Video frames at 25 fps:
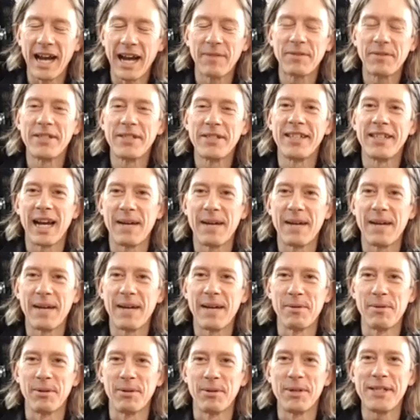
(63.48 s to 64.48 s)
to say I'm a
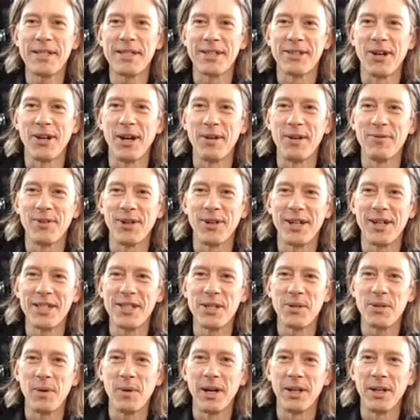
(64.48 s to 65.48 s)
recent convert. As you
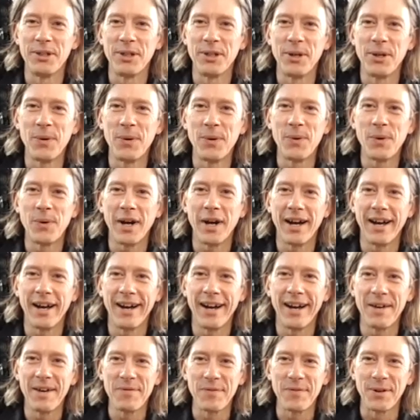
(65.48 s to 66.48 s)
well know,
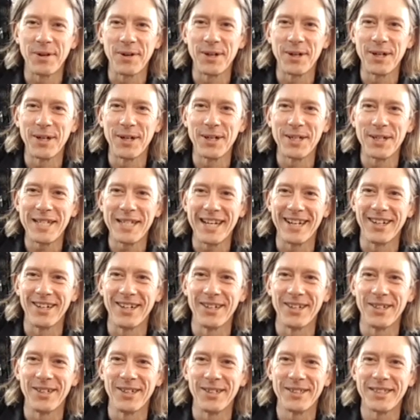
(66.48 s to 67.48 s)
for
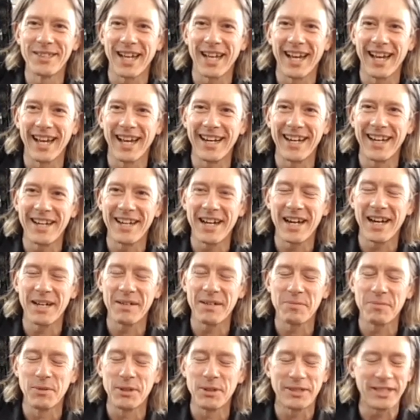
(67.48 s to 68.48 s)
years, I
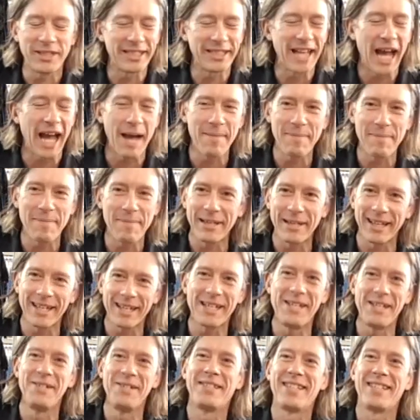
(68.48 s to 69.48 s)
was just happy,
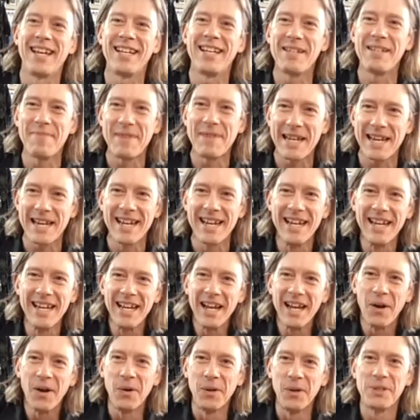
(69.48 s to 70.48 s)
like you said, to be
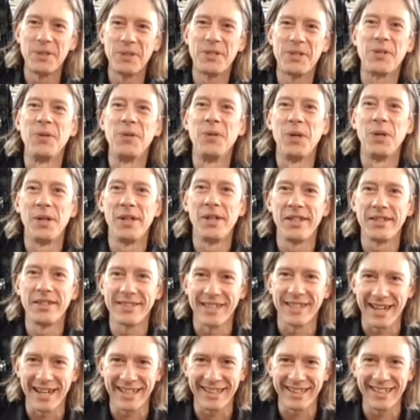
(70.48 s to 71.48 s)
old school
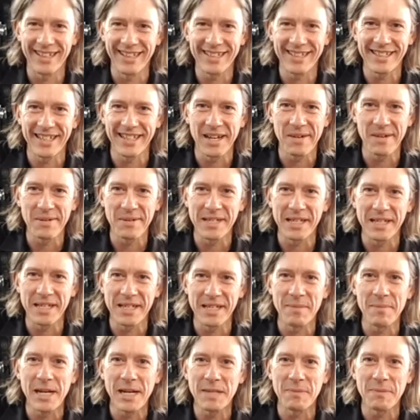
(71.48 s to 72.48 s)
cyclist that was in the
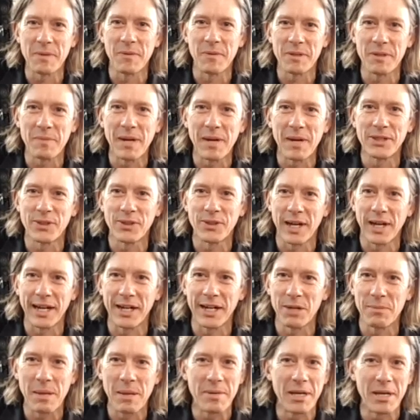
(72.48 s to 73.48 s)
basement with my trainer,
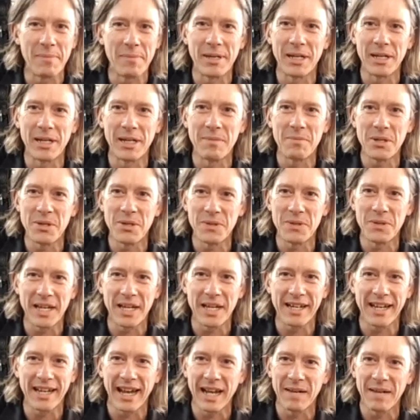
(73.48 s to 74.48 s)
maybe a bit of
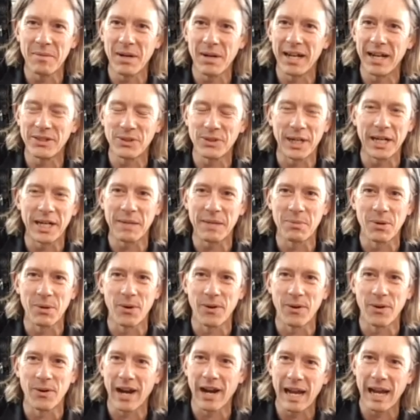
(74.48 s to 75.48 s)
music and my training
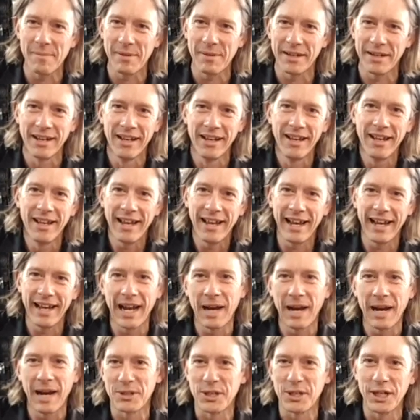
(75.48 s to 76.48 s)
program. And I
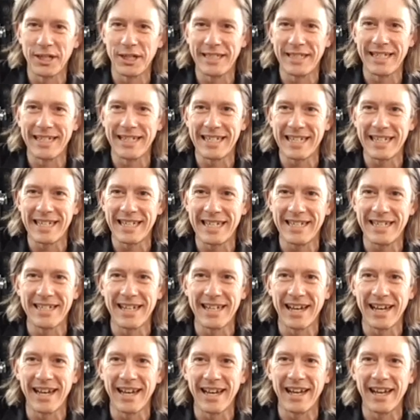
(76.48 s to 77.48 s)
was good. Didn't need
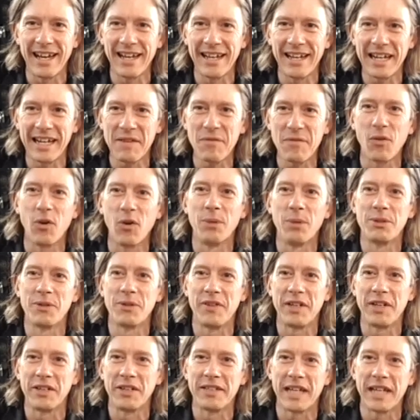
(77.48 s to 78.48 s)
any forms of
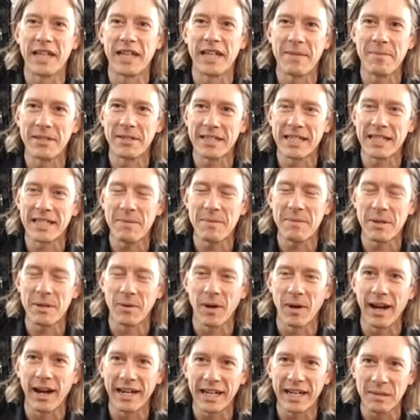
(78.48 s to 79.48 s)
entertainment to keep me
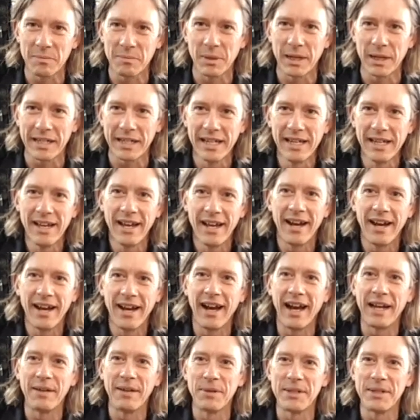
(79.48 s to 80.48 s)
riding. But
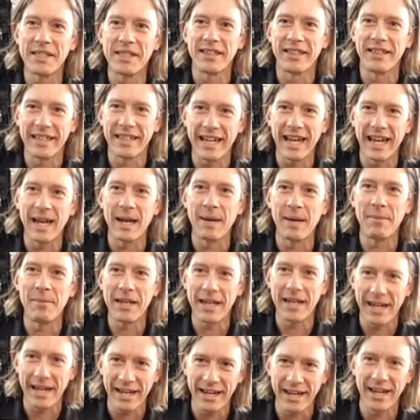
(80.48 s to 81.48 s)
I recently am
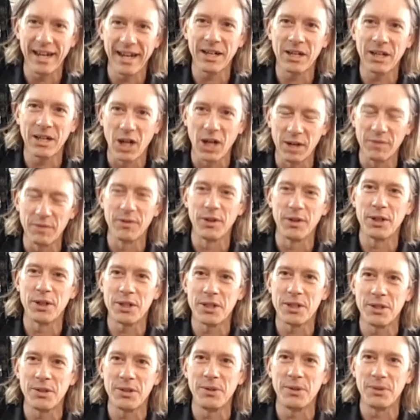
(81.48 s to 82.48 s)
a convert
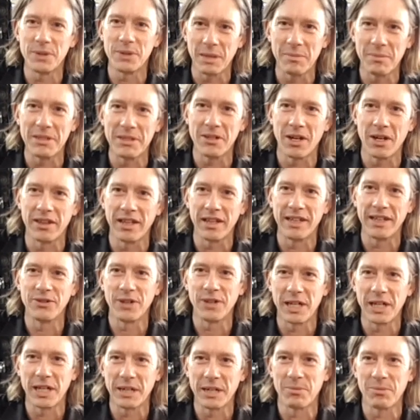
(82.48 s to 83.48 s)
to some of these online
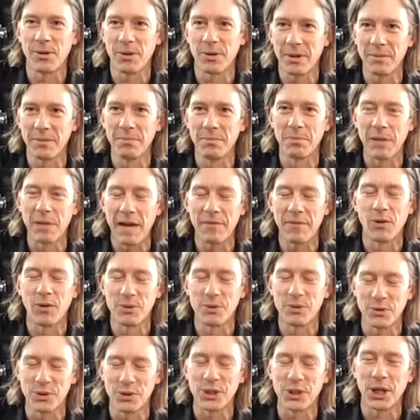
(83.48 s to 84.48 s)
training platforms
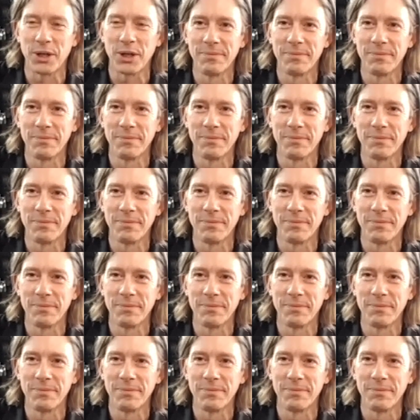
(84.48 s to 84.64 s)
for sure.